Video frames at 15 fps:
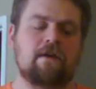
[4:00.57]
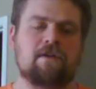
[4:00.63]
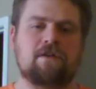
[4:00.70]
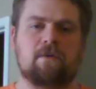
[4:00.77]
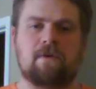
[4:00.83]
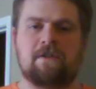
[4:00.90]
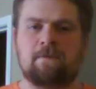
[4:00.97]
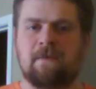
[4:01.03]

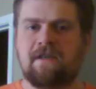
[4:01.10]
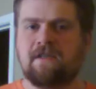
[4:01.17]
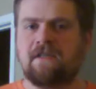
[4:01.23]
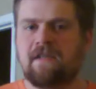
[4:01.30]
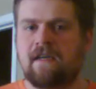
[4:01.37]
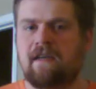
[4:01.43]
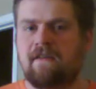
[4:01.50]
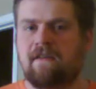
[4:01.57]
So, as much
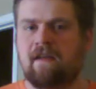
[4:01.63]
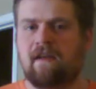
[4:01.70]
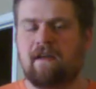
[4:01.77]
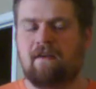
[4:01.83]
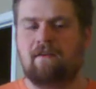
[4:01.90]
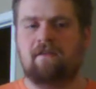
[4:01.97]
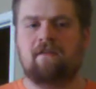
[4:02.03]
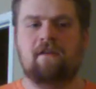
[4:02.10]
as anything
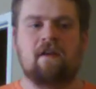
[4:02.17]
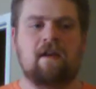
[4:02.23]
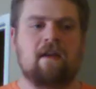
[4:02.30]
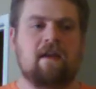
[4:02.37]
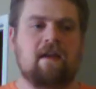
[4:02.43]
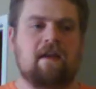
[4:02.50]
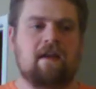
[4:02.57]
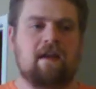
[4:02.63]
else,
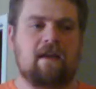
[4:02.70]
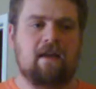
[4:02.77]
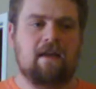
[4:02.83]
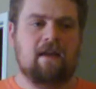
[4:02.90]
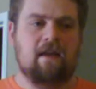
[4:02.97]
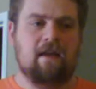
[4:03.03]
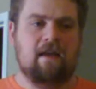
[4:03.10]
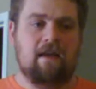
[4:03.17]

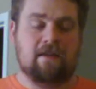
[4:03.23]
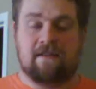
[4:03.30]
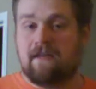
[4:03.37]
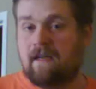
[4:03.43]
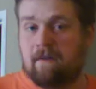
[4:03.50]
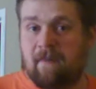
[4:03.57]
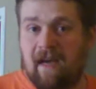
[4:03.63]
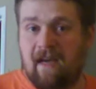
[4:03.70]
it's
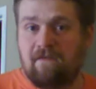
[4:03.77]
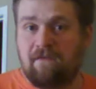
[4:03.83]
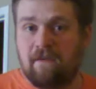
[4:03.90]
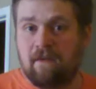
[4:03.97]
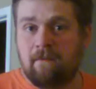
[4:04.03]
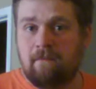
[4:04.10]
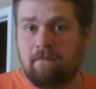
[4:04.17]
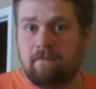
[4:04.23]
not a bad
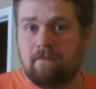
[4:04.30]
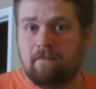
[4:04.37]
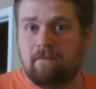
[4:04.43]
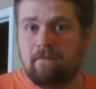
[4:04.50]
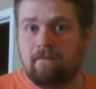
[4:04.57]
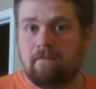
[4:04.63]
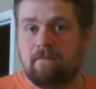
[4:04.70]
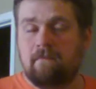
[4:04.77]
film.
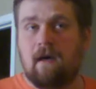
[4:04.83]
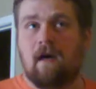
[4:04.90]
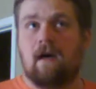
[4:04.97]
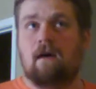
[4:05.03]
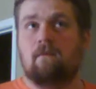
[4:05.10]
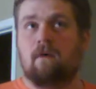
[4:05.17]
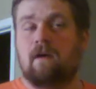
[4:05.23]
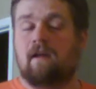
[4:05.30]

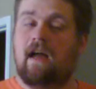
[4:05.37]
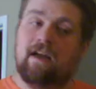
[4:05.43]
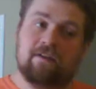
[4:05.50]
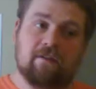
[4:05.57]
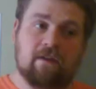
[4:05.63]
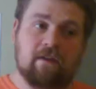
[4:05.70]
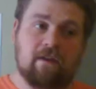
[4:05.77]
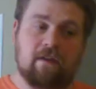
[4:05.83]
Uh, well,
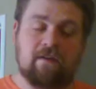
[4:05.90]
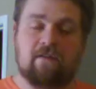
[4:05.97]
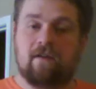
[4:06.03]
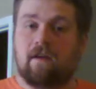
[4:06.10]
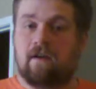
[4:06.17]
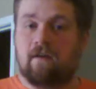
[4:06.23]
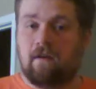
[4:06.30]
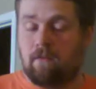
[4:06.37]
actually, it's
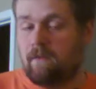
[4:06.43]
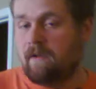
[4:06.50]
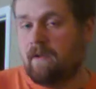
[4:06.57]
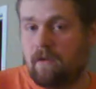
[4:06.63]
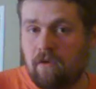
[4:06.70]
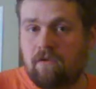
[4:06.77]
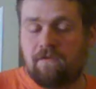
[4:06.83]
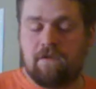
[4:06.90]
not a
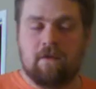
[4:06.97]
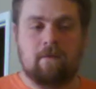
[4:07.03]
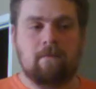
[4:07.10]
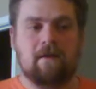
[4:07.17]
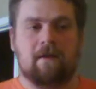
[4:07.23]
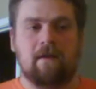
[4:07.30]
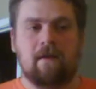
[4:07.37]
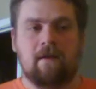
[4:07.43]
really good film,
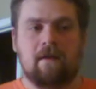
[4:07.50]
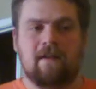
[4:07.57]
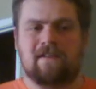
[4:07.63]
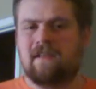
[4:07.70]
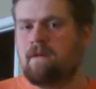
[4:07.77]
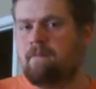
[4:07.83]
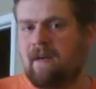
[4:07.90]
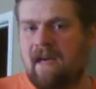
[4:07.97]
but
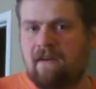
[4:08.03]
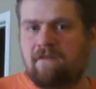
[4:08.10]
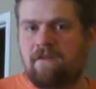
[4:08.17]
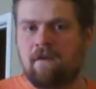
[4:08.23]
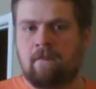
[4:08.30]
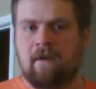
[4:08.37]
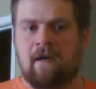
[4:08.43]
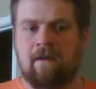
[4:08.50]
it's not a bad
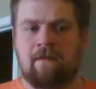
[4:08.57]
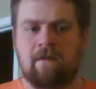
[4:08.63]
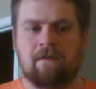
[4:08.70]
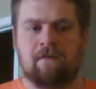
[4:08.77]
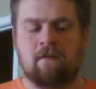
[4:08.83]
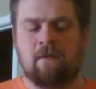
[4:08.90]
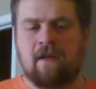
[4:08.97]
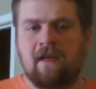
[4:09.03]
film either.
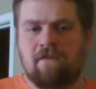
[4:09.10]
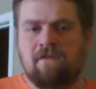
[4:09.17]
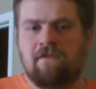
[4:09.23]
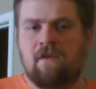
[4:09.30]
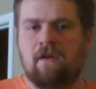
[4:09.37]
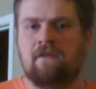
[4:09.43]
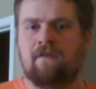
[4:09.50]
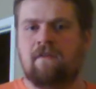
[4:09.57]
So it kind of
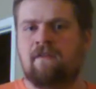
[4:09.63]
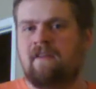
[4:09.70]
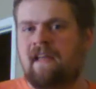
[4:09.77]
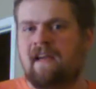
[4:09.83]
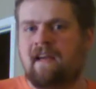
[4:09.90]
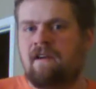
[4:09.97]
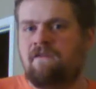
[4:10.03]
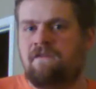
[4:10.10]
falls into
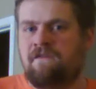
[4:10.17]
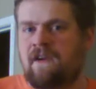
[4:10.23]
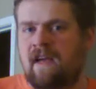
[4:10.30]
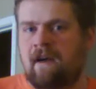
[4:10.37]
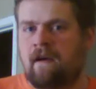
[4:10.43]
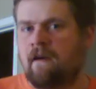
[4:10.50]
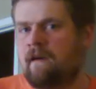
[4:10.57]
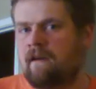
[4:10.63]
that kind of
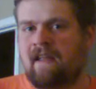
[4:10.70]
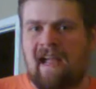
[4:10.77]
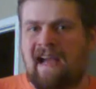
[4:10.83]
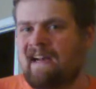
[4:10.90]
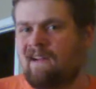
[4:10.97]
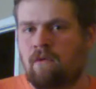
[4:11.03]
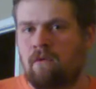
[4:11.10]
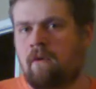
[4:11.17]
fair
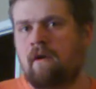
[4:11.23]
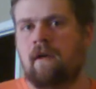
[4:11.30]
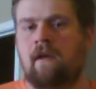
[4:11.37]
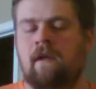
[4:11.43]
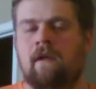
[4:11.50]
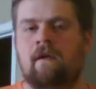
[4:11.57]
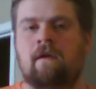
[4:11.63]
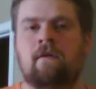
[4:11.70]
category,
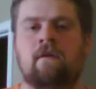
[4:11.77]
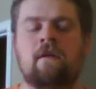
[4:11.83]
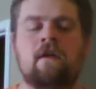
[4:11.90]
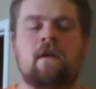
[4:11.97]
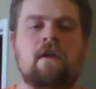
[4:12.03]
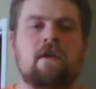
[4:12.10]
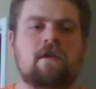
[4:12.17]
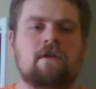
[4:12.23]
you know.
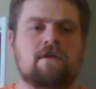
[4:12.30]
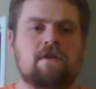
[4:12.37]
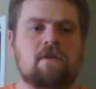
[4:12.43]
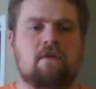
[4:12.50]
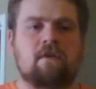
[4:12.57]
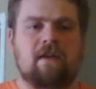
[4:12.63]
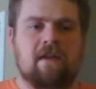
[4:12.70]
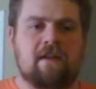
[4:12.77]

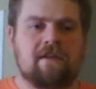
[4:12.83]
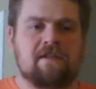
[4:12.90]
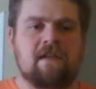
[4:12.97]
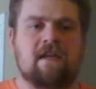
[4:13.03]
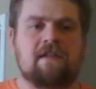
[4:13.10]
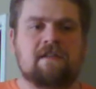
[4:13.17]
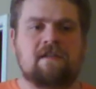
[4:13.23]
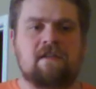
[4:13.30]
So in a
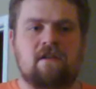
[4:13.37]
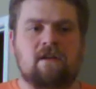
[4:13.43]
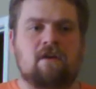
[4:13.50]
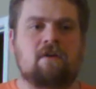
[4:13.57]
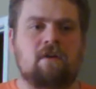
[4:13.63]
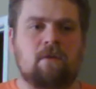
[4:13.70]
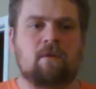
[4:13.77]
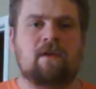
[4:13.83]
sense, you
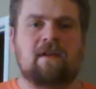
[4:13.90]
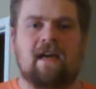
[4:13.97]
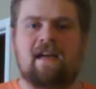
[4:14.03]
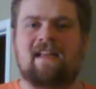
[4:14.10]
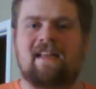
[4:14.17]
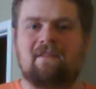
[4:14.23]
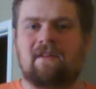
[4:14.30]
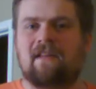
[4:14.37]
know, you would
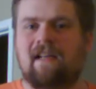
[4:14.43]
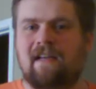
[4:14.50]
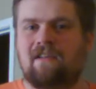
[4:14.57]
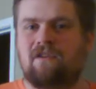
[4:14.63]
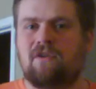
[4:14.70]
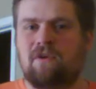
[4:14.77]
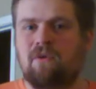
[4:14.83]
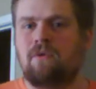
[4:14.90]
kind of give it
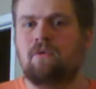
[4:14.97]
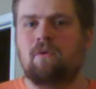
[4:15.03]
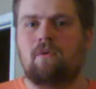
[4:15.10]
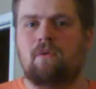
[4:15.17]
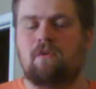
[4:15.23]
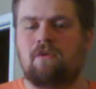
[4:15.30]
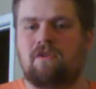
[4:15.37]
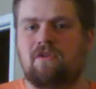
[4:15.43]
like
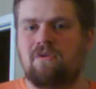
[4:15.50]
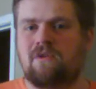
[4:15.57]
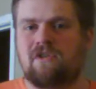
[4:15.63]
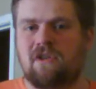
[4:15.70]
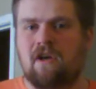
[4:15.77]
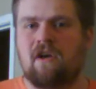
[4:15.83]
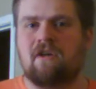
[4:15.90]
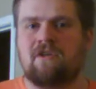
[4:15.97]
two two
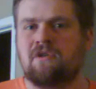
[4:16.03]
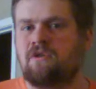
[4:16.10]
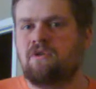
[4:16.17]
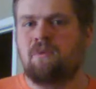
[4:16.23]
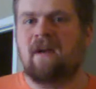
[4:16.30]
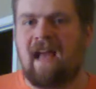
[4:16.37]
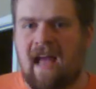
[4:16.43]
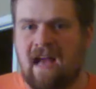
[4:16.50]
stars or
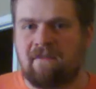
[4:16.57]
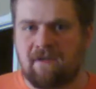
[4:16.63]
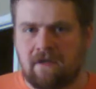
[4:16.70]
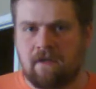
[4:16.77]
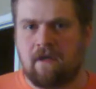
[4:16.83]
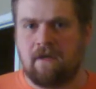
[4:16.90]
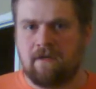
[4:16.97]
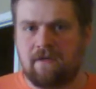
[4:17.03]
two and a half
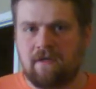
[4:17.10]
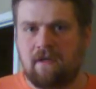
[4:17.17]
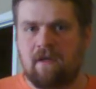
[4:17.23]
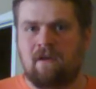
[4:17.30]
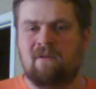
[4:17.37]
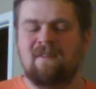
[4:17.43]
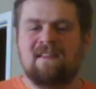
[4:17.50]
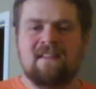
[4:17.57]
stars, you
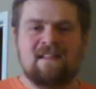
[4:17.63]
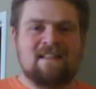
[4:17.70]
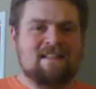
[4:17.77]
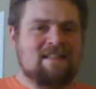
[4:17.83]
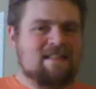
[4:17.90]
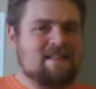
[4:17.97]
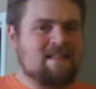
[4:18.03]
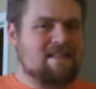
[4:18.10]
know,
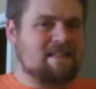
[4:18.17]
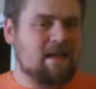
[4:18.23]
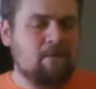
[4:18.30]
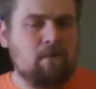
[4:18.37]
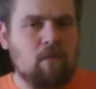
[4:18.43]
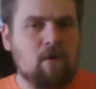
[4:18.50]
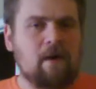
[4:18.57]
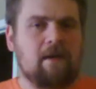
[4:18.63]

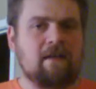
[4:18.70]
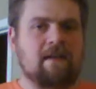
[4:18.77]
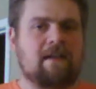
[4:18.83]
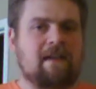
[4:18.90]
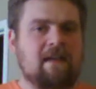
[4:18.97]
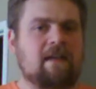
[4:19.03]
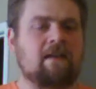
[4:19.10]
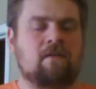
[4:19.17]
somewhat
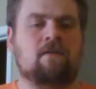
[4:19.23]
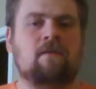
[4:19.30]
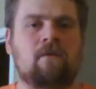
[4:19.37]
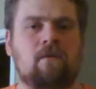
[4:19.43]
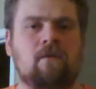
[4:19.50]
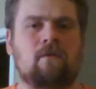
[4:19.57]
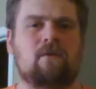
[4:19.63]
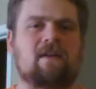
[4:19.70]
getting
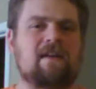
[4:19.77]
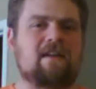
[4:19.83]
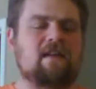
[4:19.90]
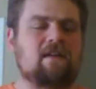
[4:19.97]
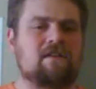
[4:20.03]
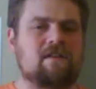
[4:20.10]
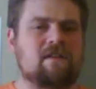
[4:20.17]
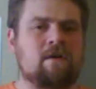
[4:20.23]
to
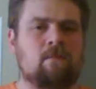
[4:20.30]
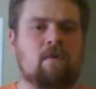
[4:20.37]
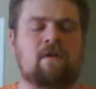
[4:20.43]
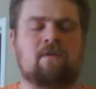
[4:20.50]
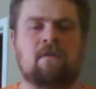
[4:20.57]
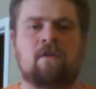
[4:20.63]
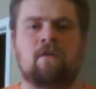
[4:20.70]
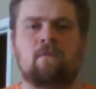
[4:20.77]
a, somewhat
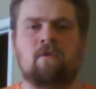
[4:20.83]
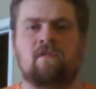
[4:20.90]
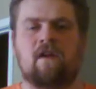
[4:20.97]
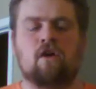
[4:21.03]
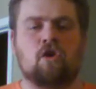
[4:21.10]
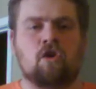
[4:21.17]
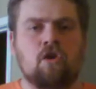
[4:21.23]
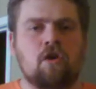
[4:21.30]
of a good
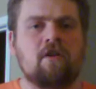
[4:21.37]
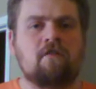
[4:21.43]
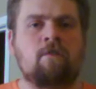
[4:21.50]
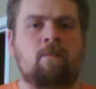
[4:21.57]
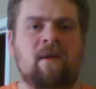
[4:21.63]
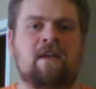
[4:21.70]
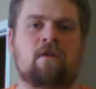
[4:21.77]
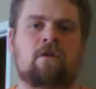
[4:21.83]
movie or could
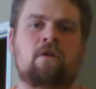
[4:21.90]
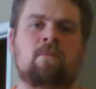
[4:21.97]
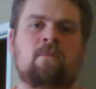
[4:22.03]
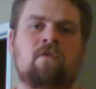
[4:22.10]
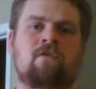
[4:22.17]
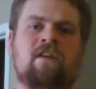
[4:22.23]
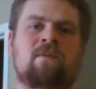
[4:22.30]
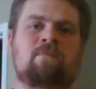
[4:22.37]
have been a good
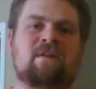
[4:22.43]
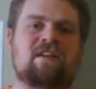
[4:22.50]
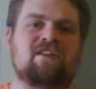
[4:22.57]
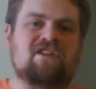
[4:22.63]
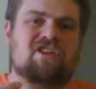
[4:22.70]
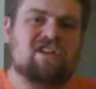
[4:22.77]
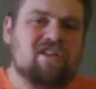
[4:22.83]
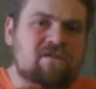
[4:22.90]
movie, but
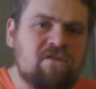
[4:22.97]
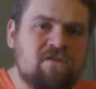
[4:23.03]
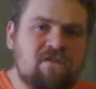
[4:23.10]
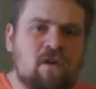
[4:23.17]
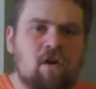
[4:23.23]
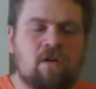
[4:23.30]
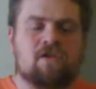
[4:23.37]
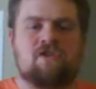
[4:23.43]
it just
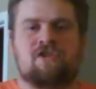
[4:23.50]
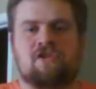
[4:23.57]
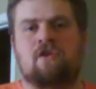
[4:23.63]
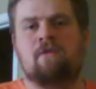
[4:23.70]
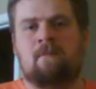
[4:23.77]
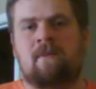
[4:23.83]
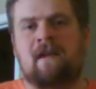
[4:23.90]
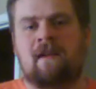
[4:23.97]
falls
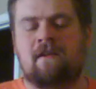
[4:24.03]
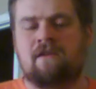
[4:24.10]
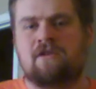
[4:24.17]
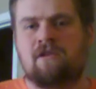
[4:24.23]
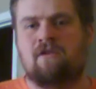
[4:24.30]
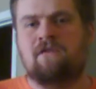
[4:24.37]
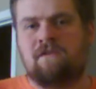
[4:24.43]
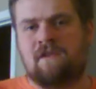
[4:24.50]
so
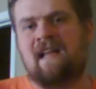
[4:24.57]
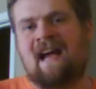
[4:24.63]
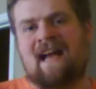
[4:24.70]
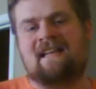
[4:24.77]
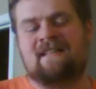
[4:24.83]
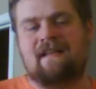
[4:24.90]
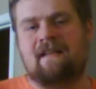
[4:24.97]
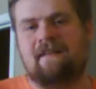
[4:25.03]
so
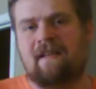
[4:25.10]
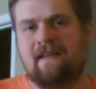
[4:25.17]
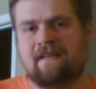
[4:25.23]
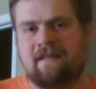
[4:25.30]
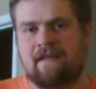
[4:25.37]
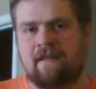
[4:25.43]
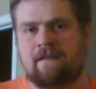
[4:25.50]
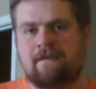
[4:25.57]
flat in
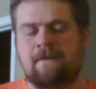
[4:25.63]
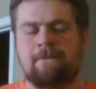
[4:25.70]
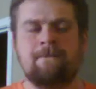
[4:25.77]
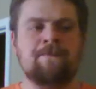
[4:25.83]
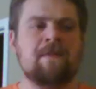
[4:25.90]
that sense.